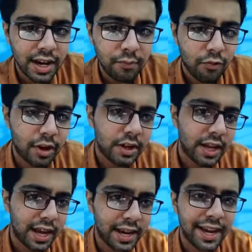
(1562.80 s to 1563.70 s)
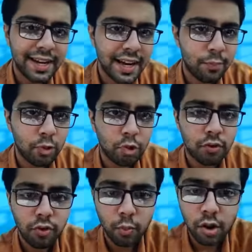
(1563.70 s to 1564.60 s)
gap, for an anion gap you know the
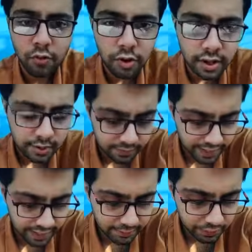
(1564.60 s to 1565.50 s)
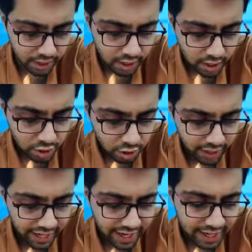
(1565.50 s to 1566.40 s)
formula for that. So
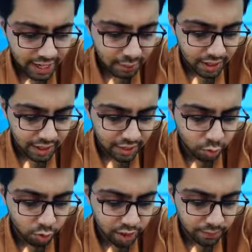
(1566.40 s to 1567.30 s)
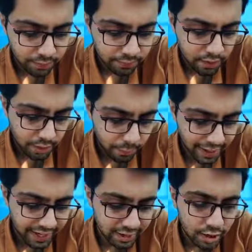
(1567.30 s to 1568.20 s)
anion gap is like sodium
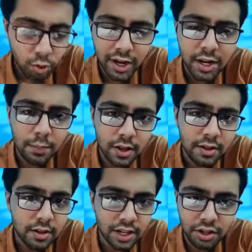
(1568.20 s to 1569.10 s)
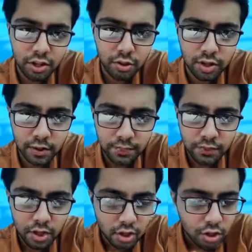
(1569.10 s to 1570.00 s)
minus chloride plus HCO3.
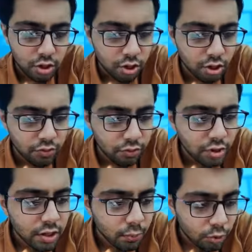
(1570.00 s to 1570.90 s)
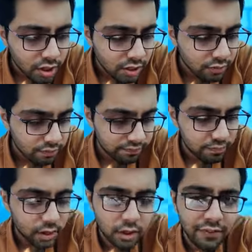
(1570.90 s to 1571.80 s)
So if you just put the
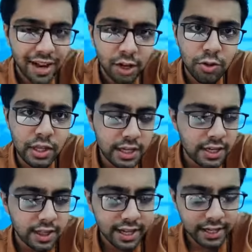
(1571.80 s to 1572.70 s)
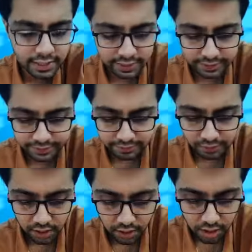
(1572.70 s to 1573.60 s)
values here, it's like
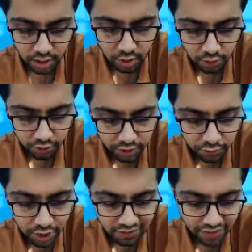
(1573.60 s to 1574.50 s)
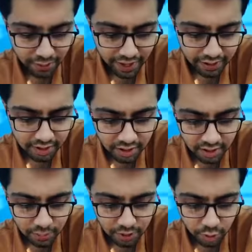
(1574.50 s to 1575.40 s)
145 minus
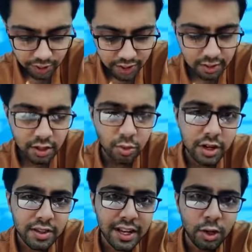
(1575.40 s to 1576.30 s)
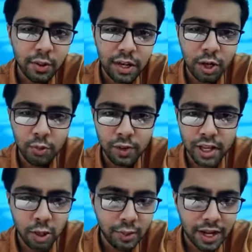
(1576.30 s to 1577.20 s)
100 plus 23, so it's like 22
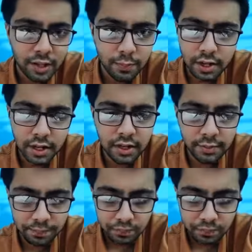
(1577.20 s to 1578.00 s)
milliequivalent per liter.